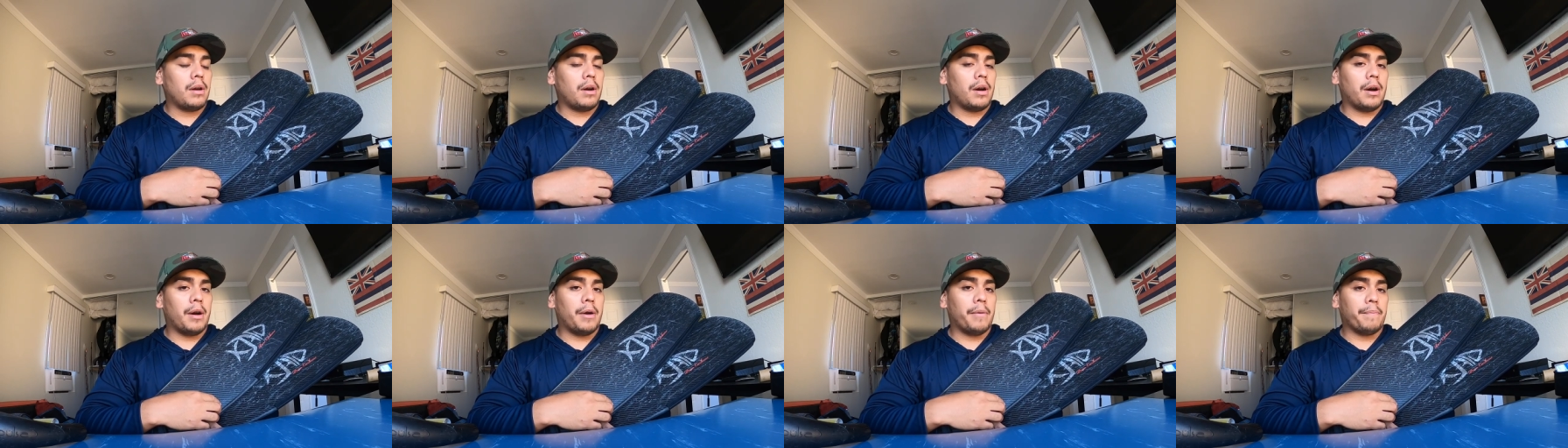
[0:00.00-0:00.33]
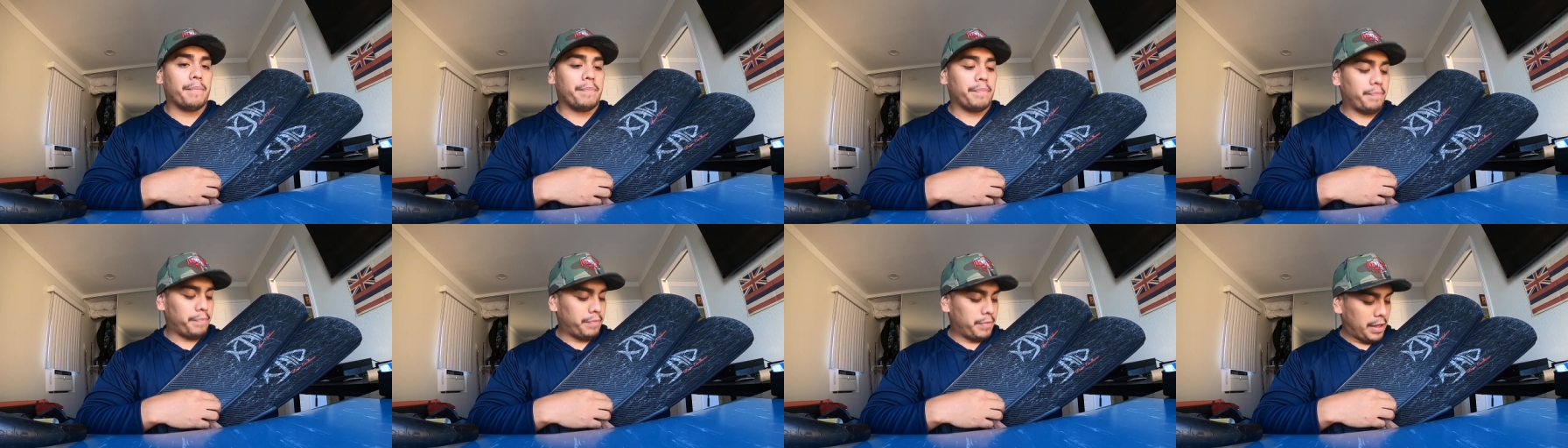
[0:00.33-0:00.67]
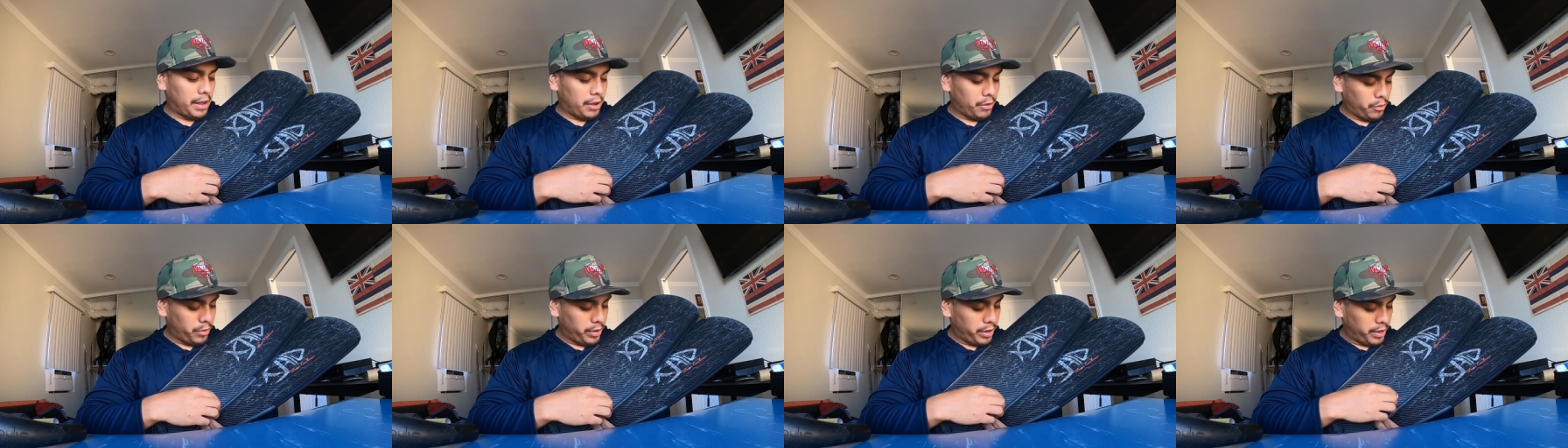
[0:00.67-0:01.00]
Um,
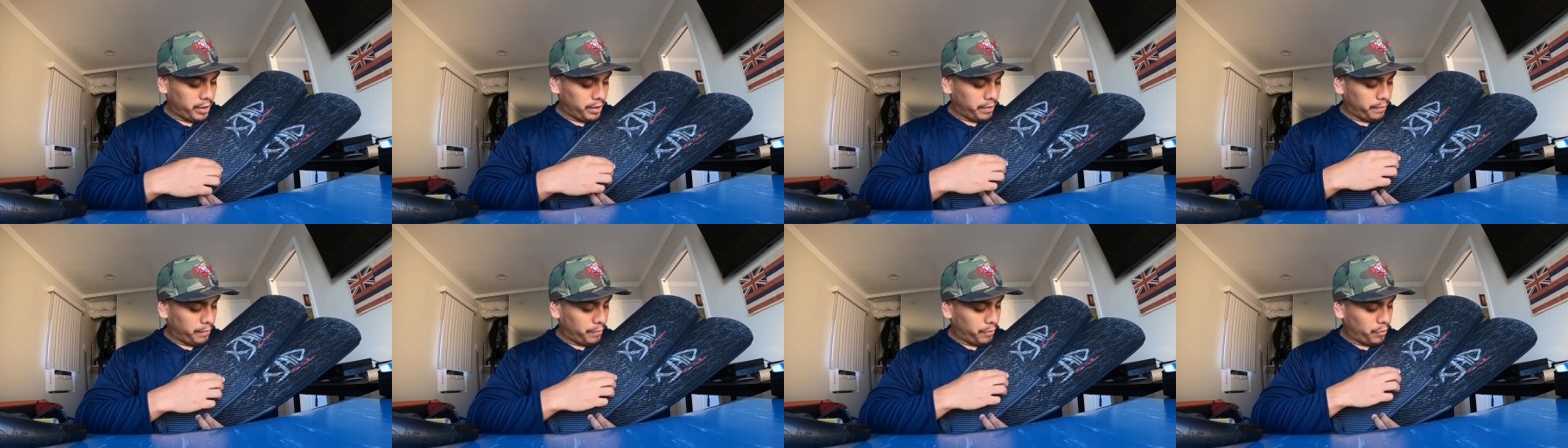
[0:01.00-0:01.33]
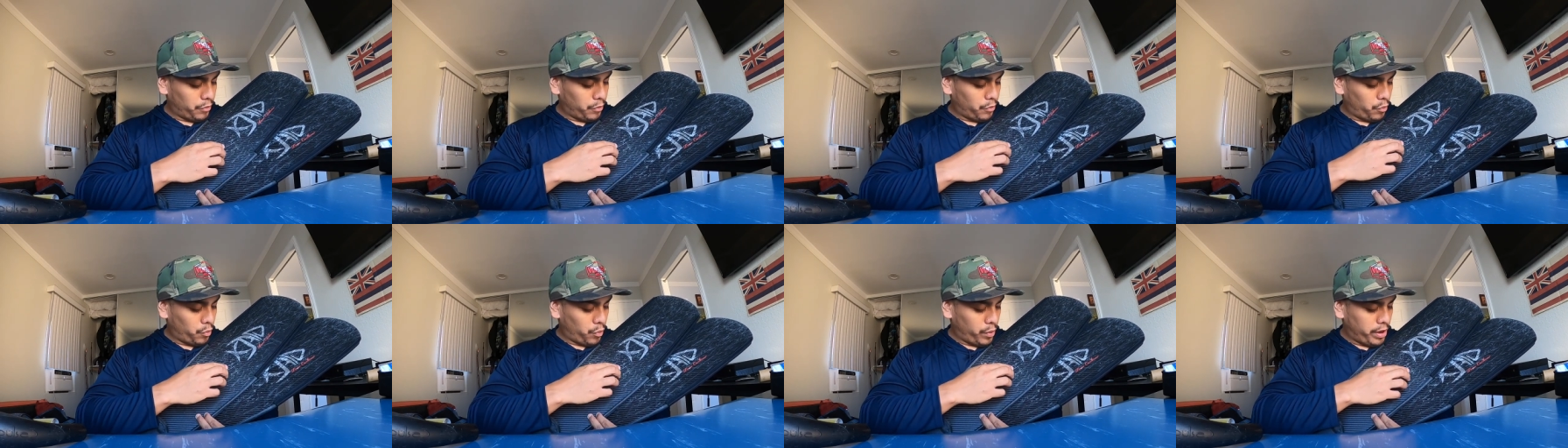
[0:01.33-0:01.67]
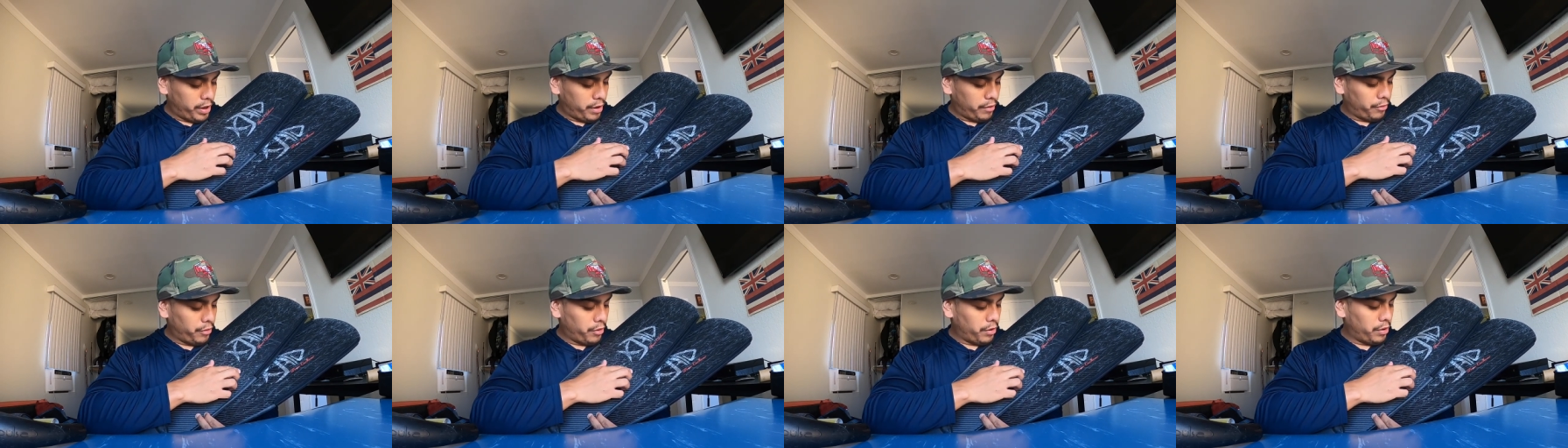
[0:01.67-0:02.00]
that way,
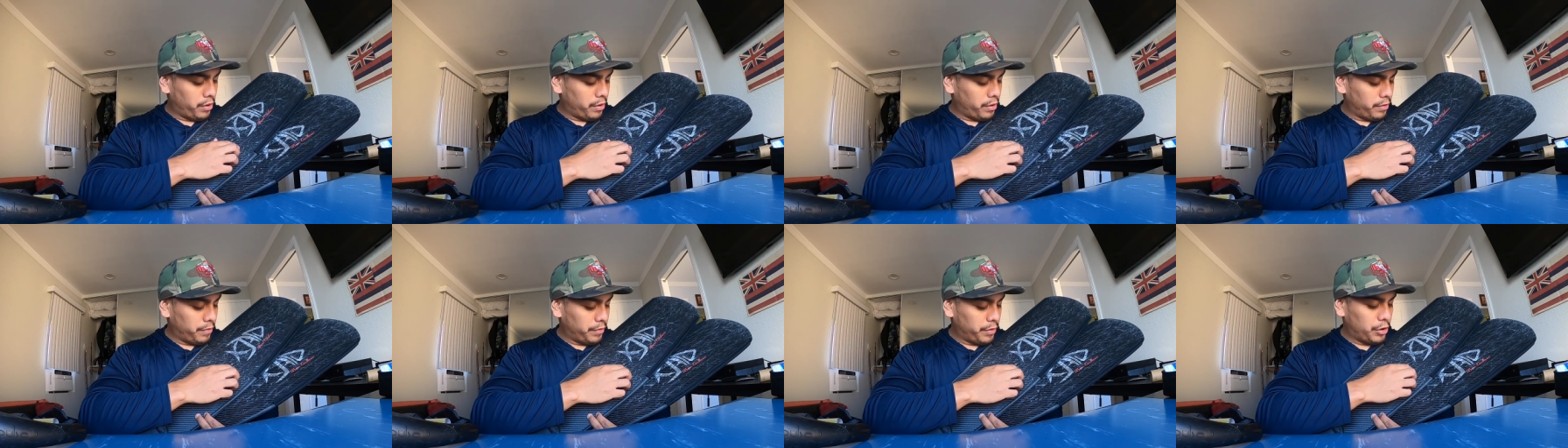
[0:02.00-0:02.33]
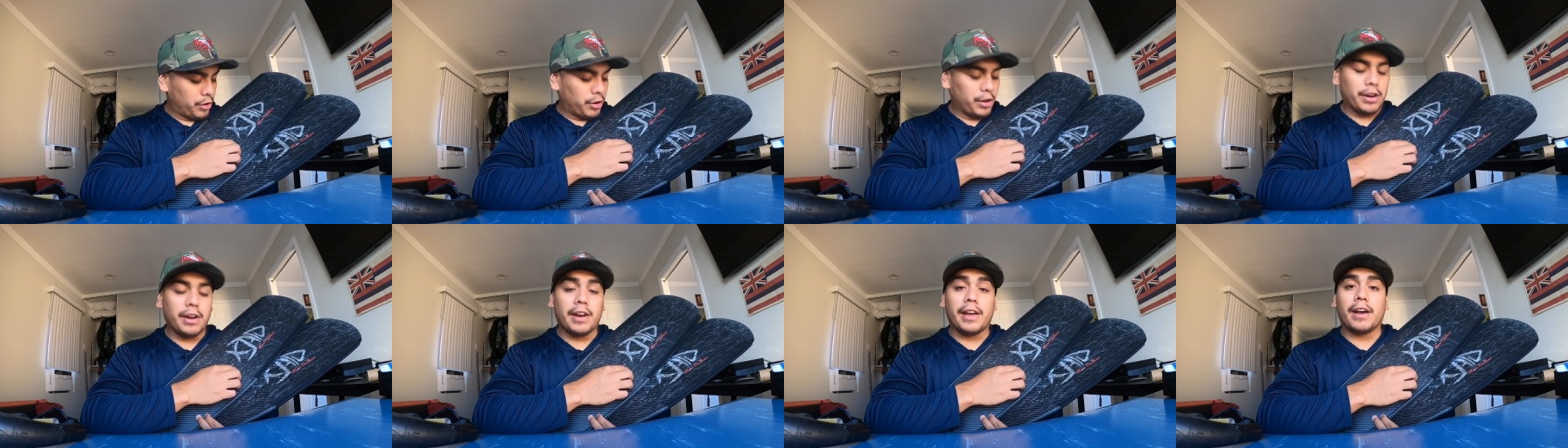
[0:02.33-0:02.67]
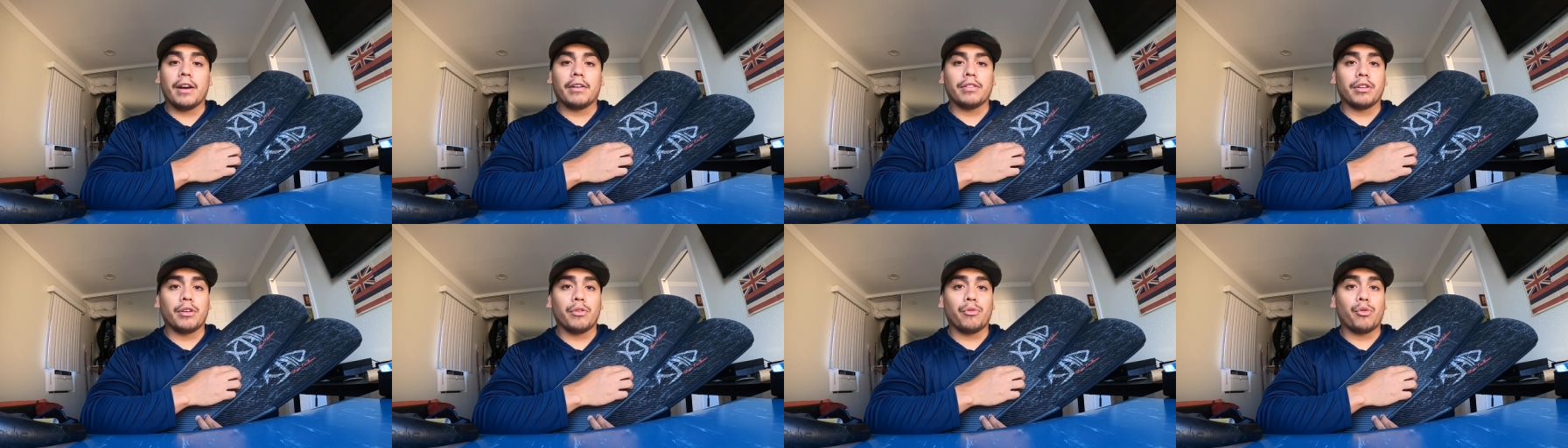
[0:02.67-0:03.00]
whenever you know you're
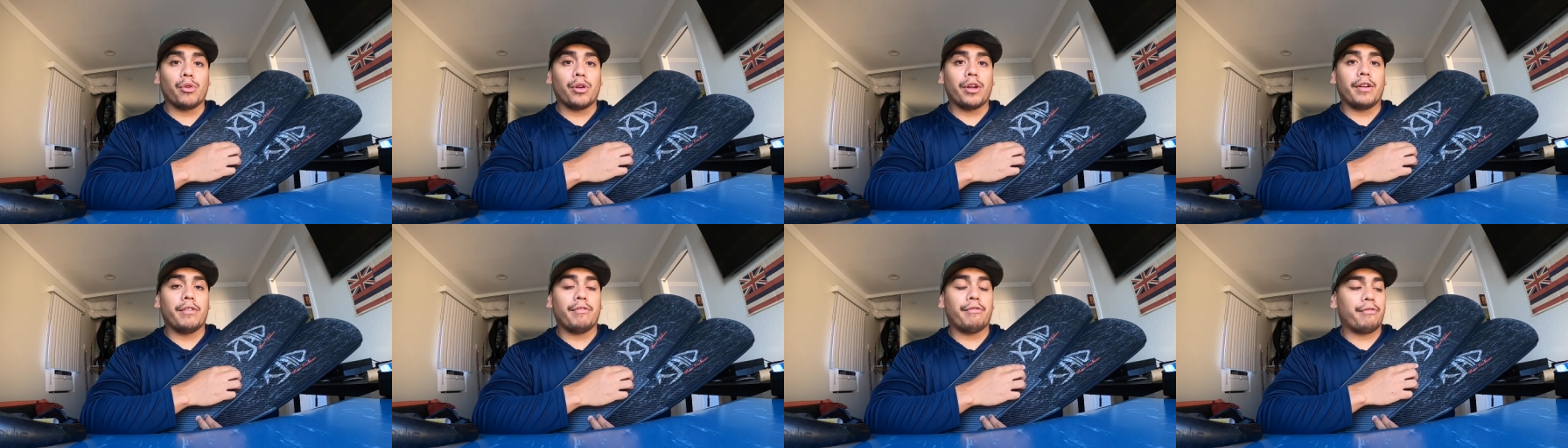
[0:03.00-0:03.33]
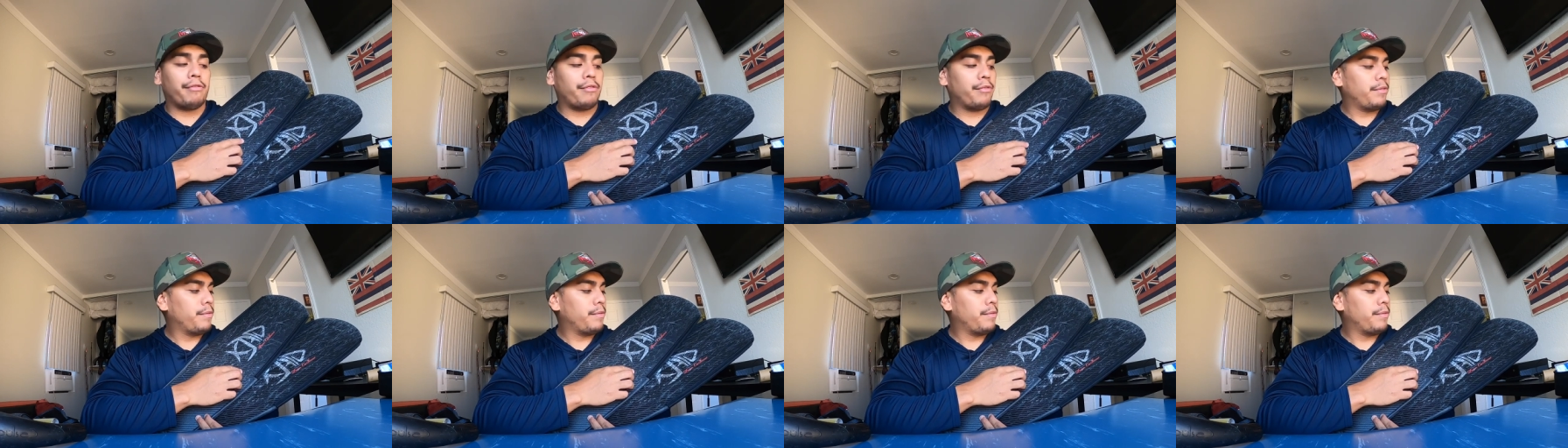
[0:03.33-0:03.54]
laying on the reef,